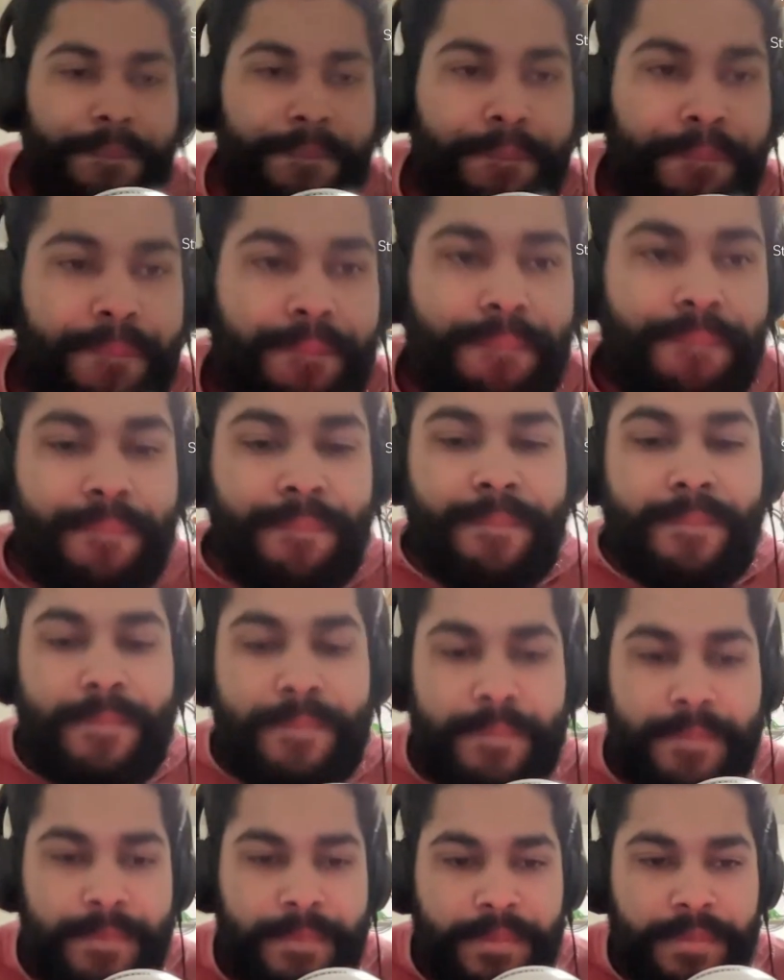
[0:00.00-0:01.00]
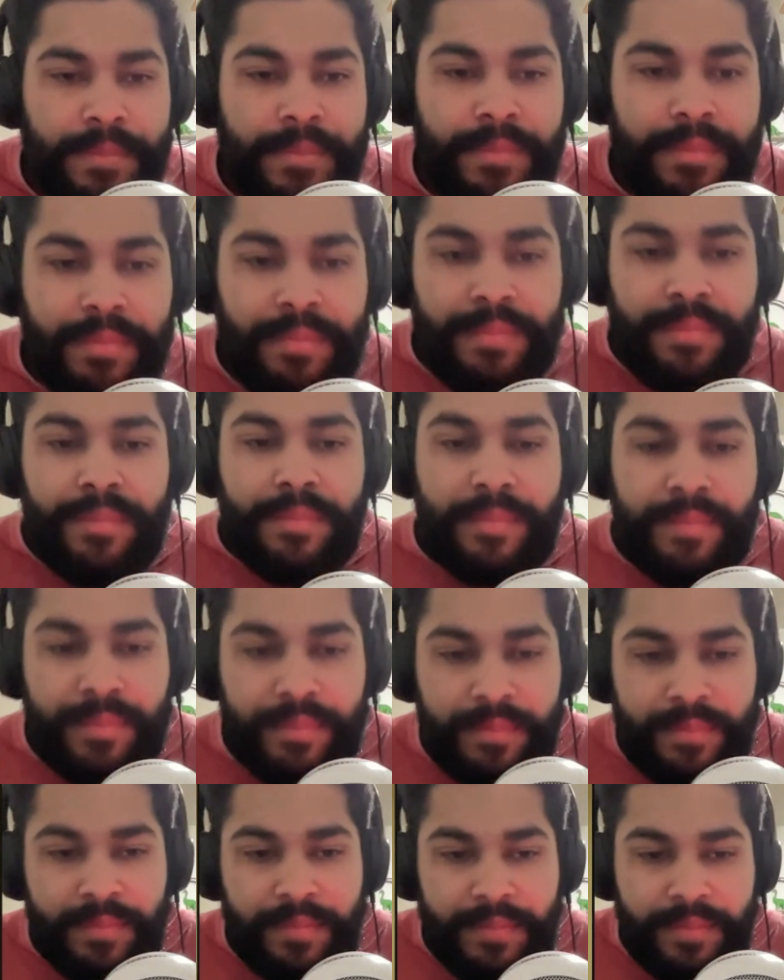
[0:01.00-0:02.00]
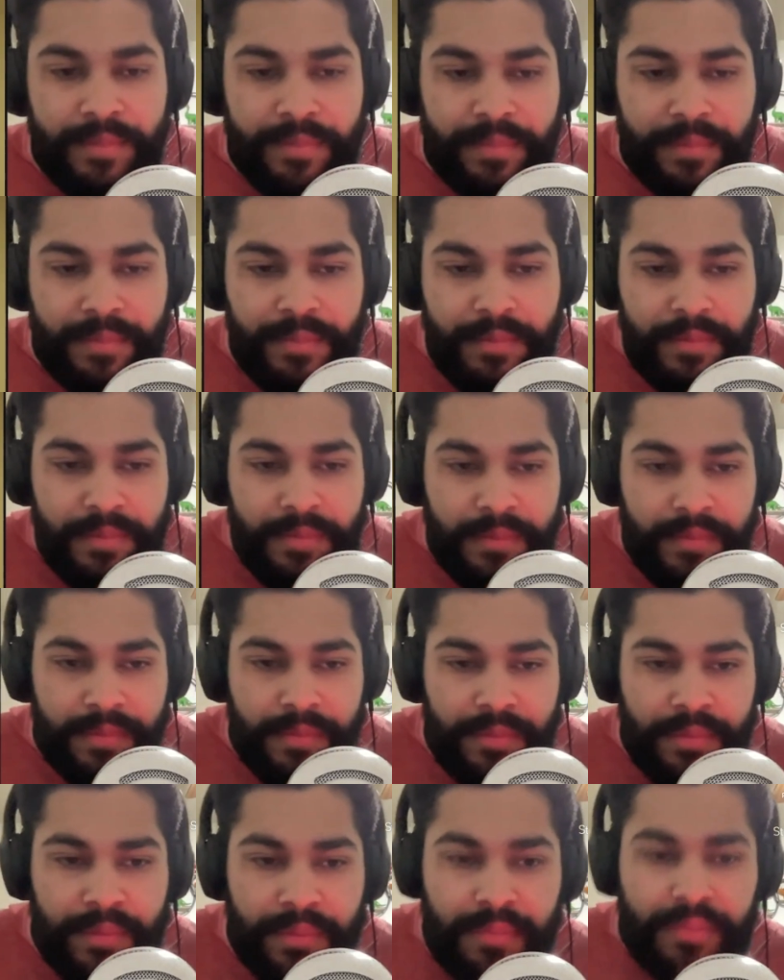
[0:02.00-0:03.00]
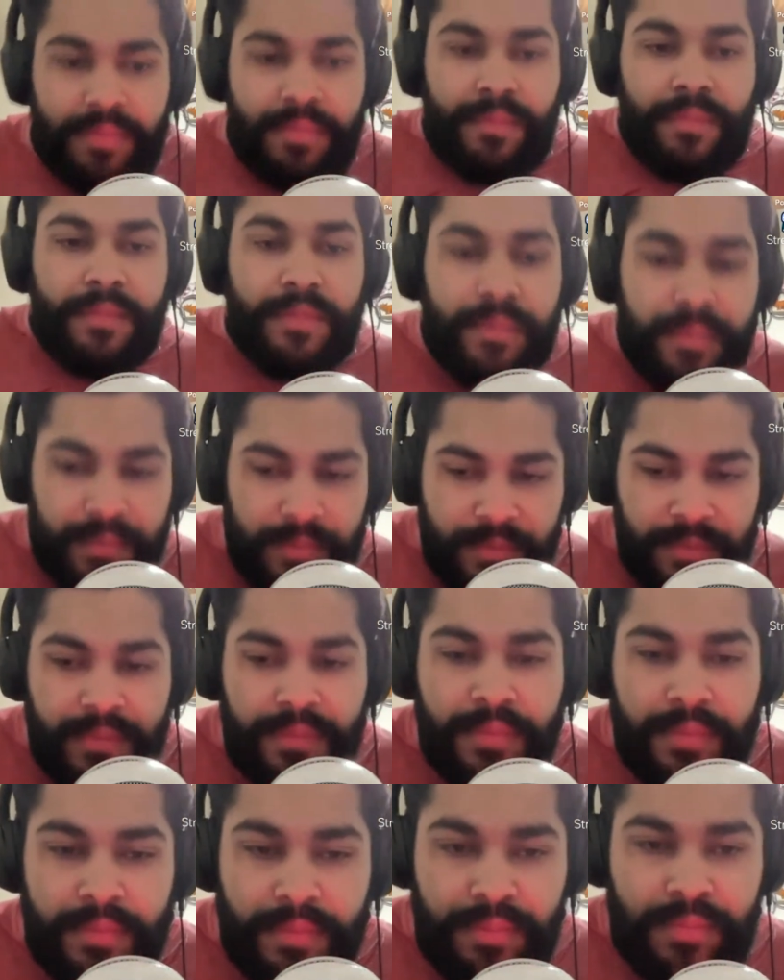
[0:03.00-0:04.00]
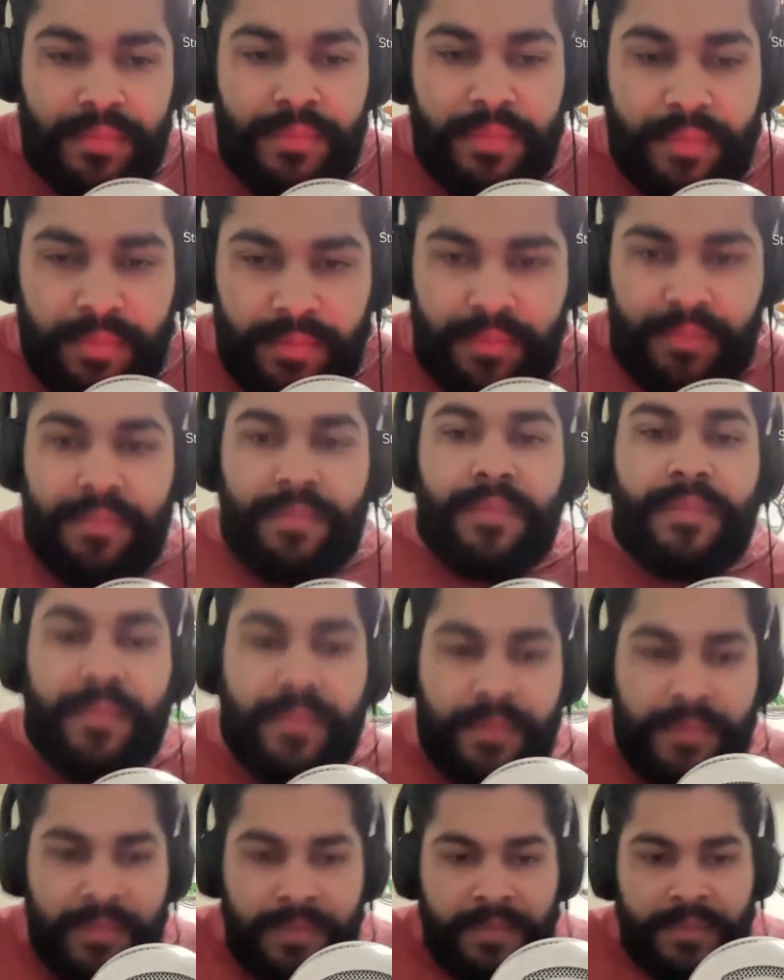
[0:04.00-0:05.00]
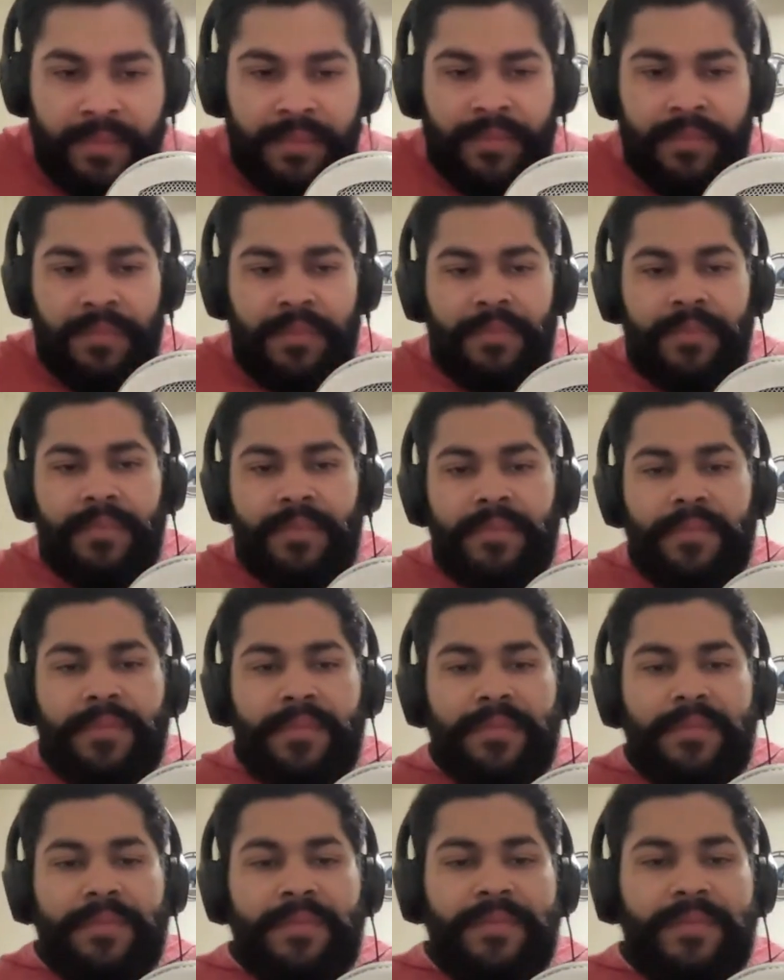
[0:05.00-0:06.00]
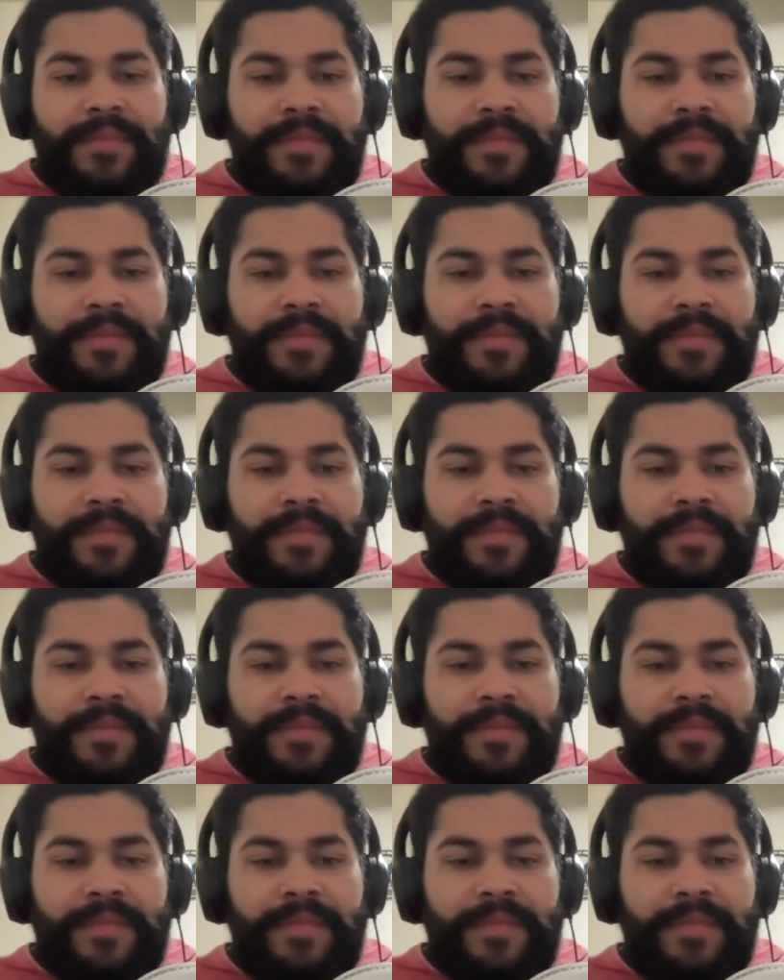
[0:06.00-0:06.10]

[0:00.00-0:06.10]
(not speaking)